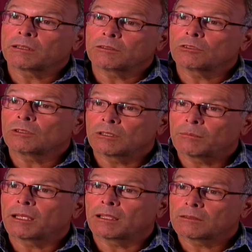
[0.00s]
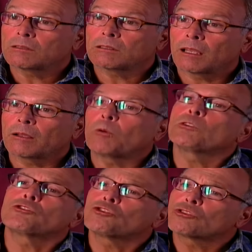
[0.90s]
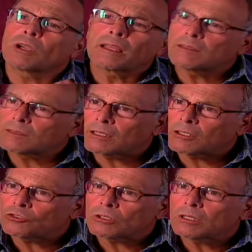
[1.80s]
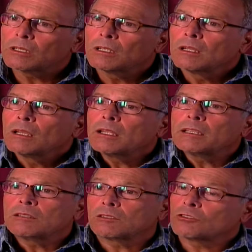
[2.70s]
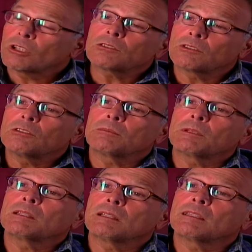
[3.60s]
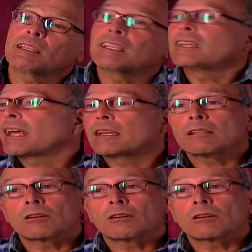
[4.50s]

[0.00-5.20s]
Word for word: it to him as. I, I wasn't sure how to stage it. And he suggested to me that they get out of the